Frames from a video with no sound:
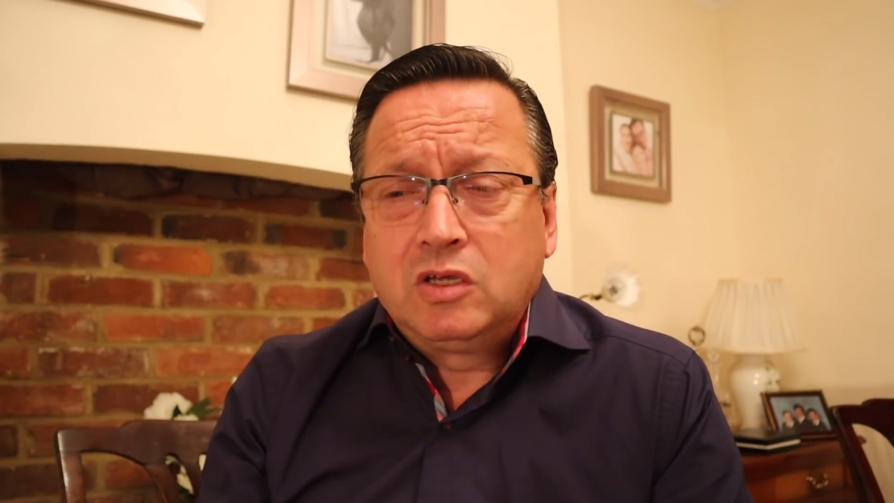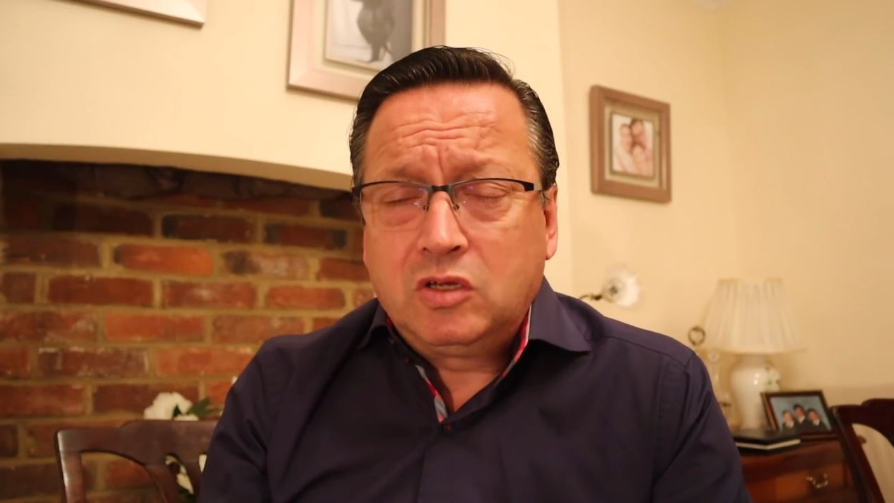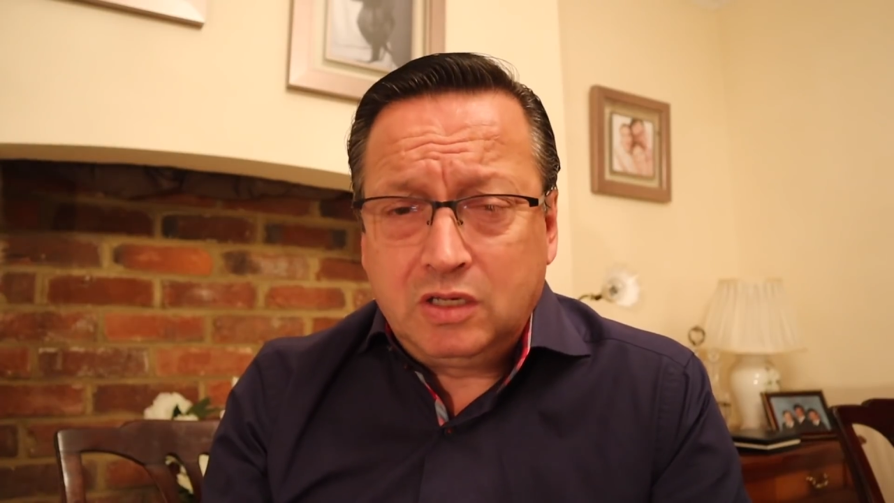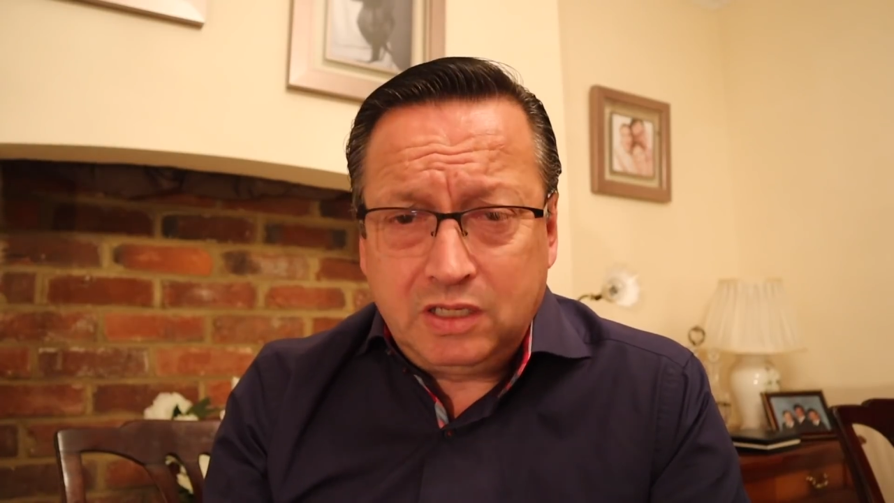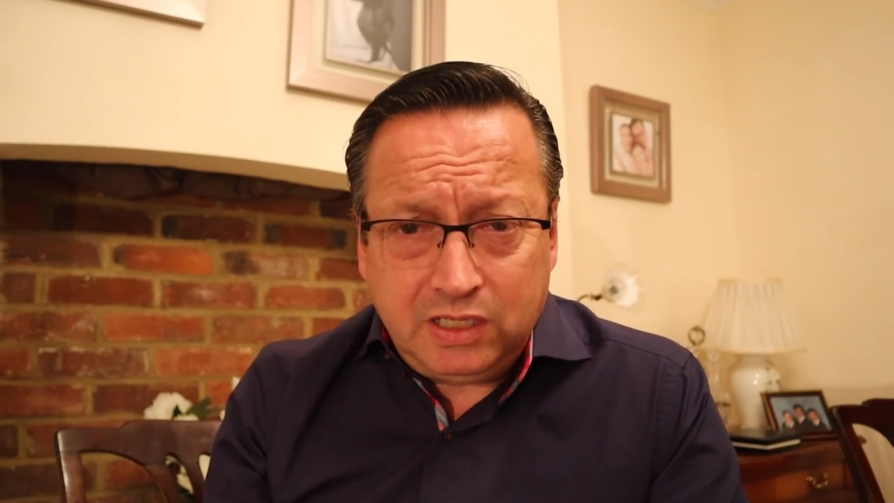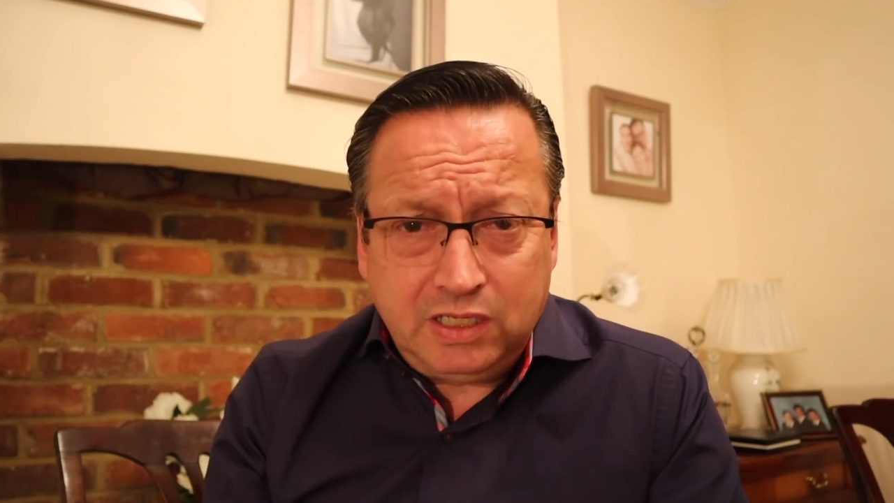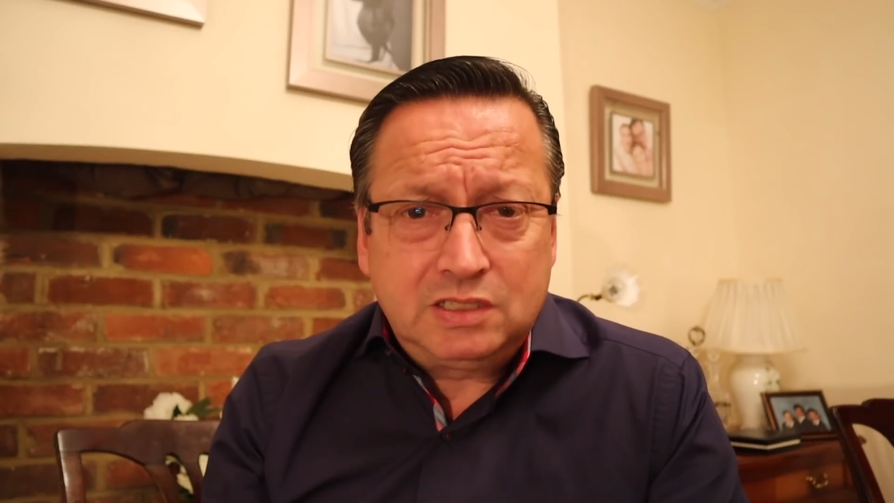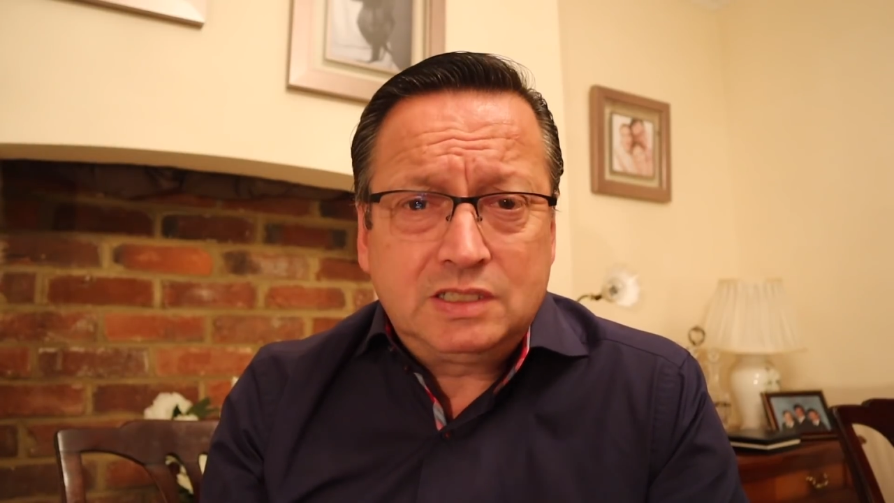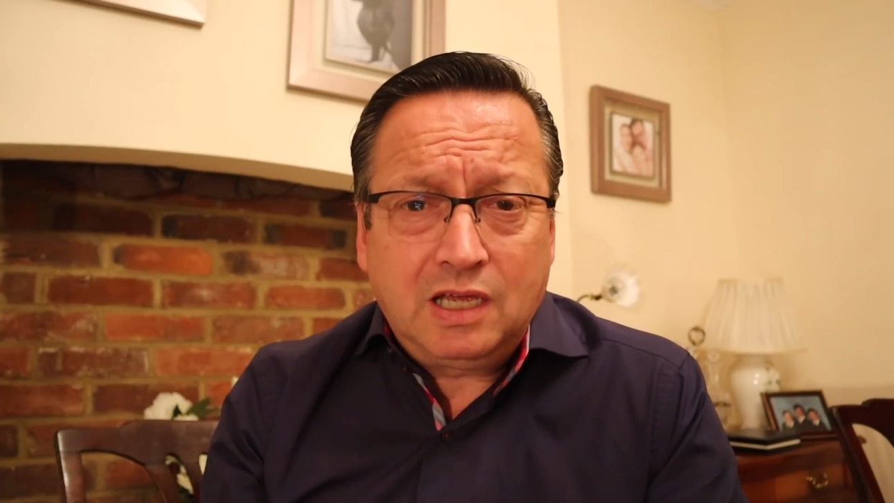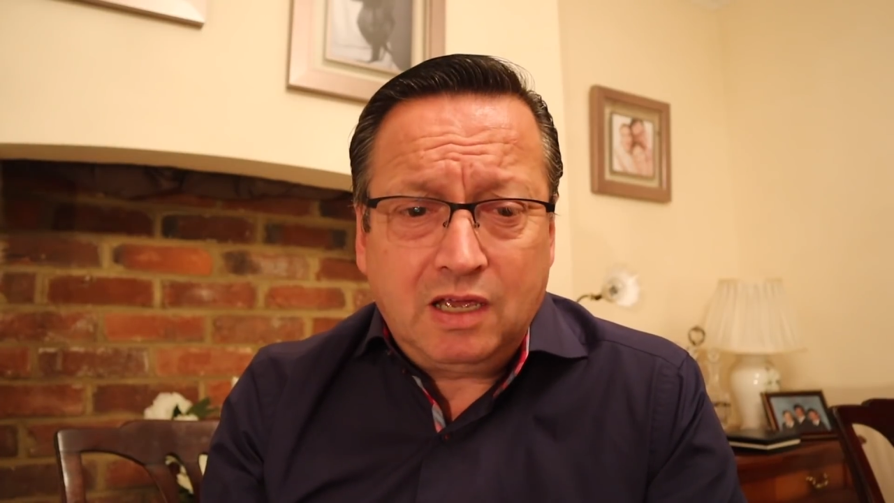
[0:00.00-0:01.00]
You
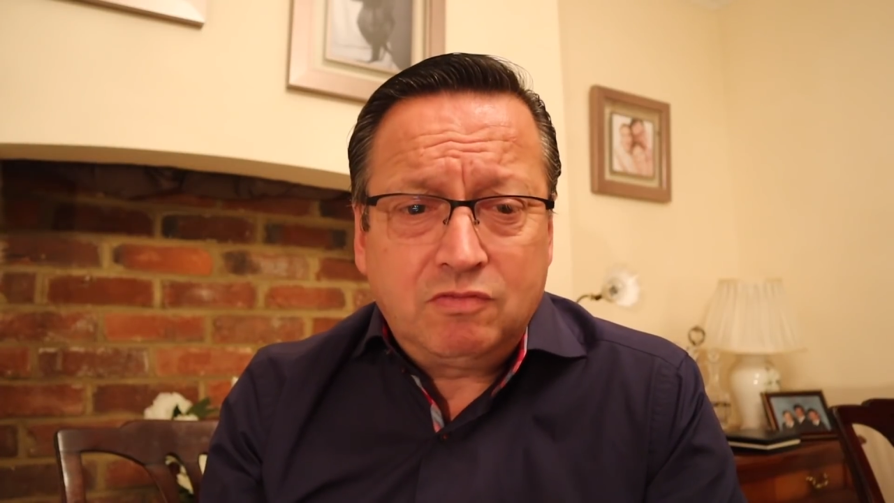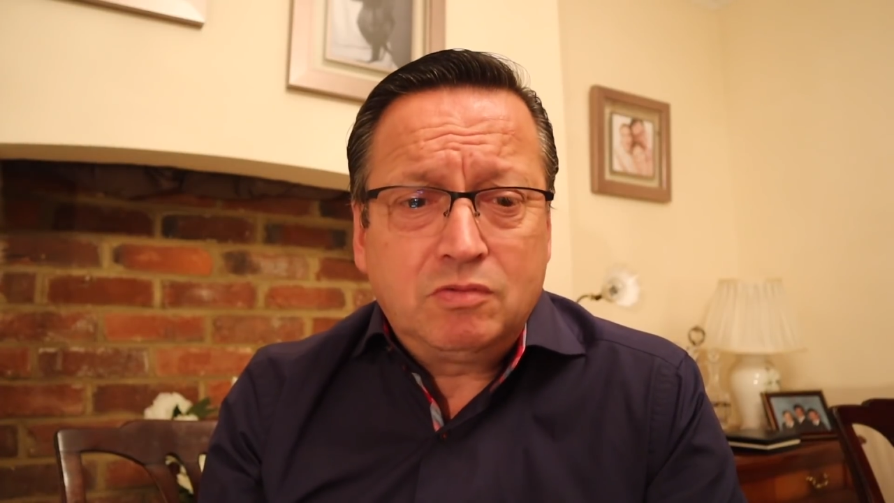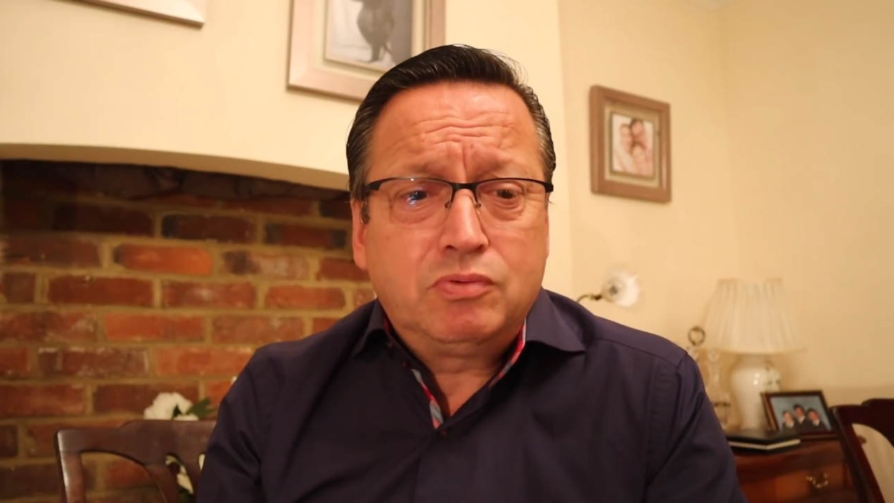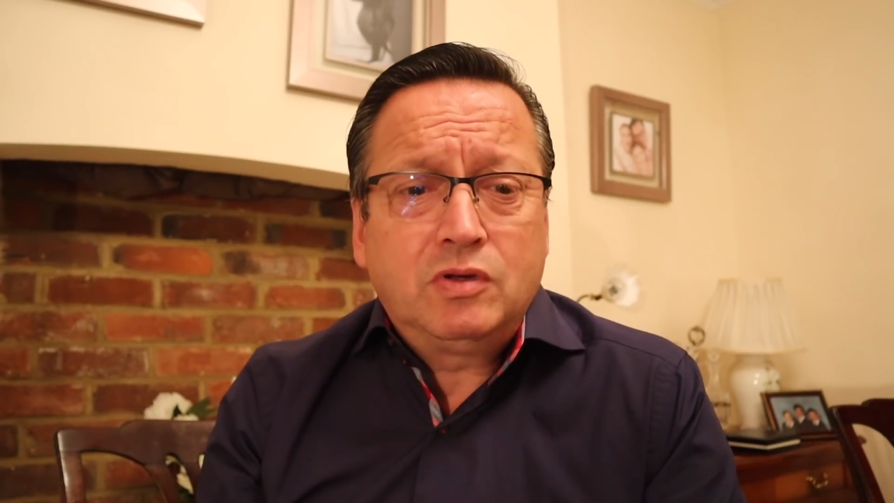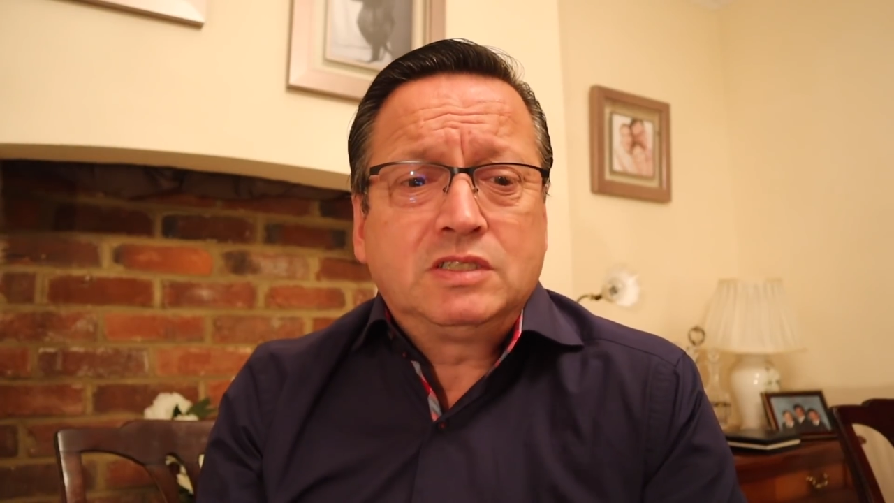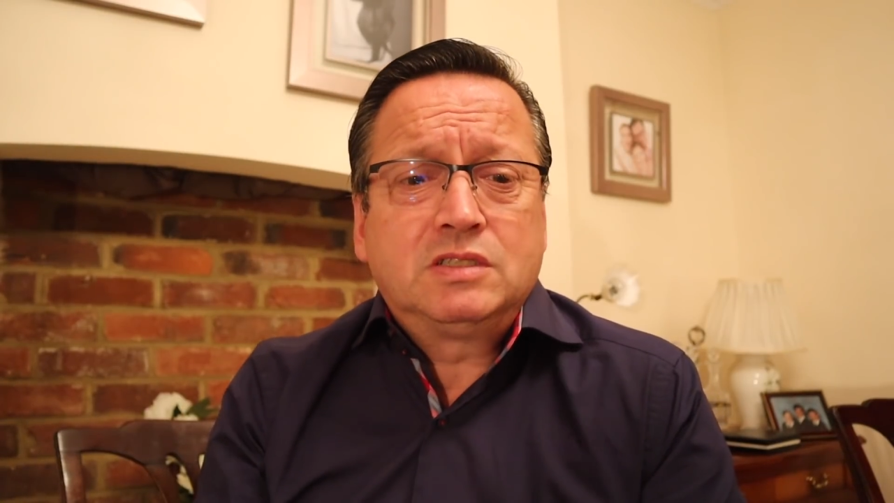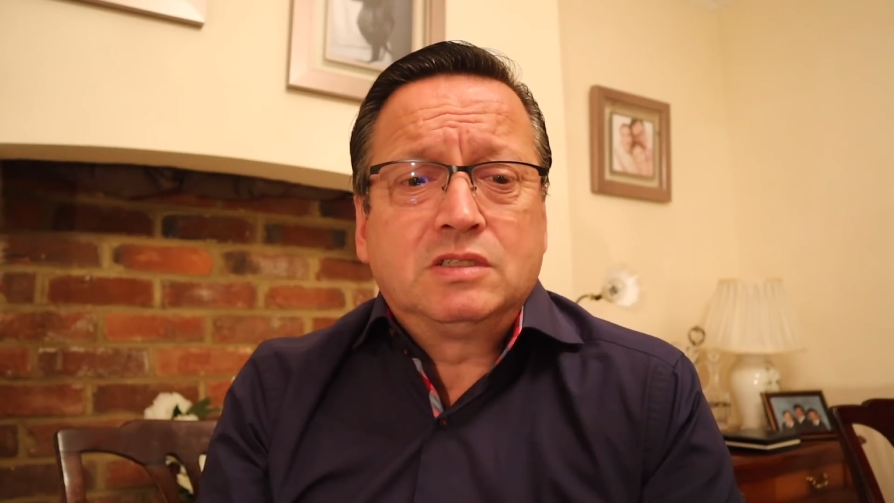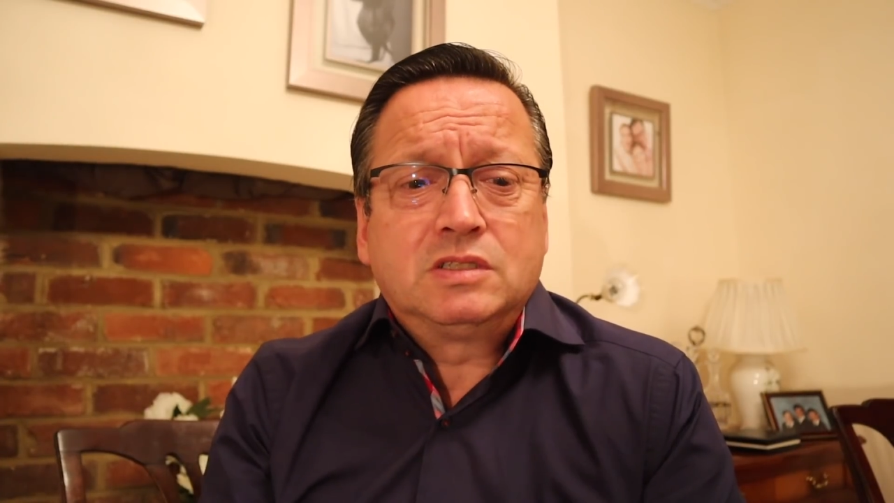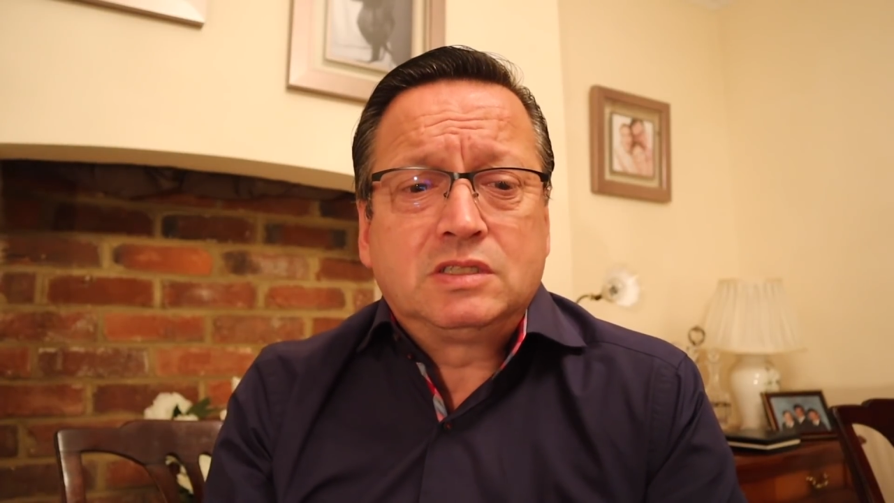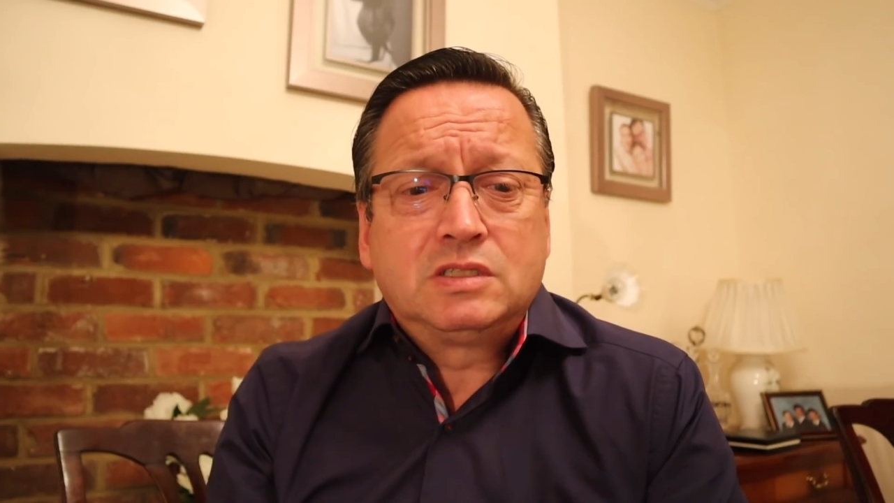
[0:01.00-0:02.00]
need to have a
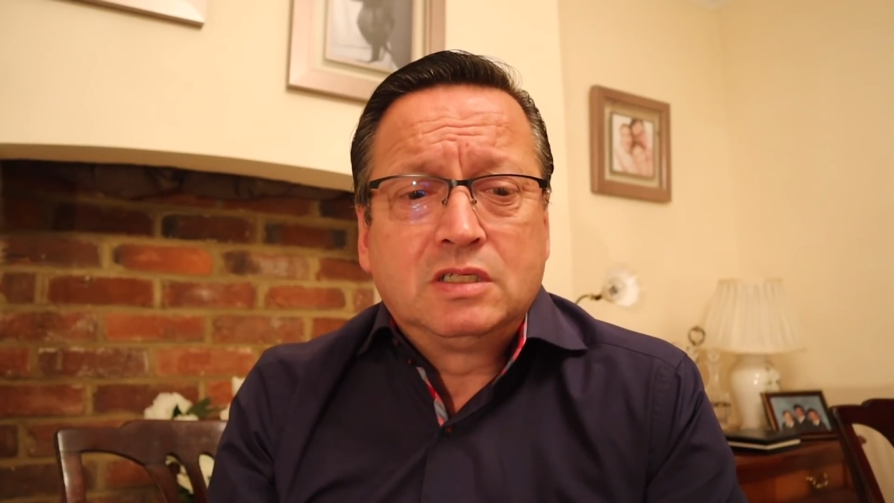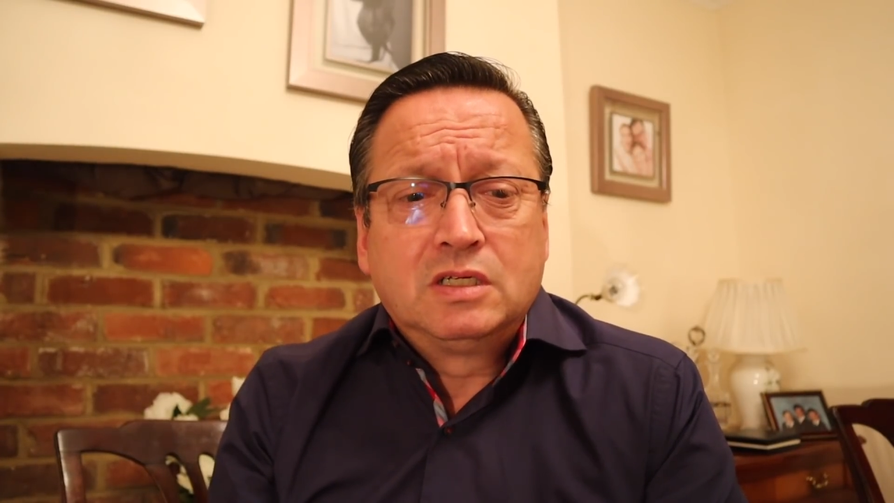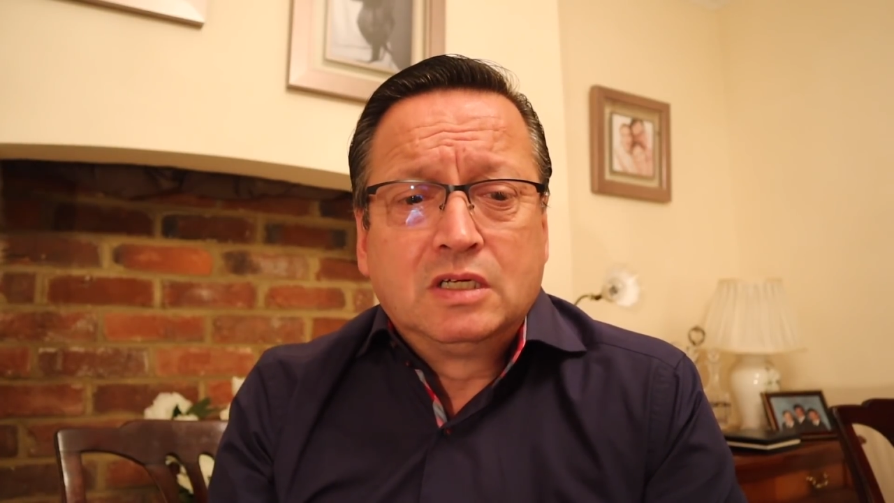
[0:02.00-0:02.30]
presence.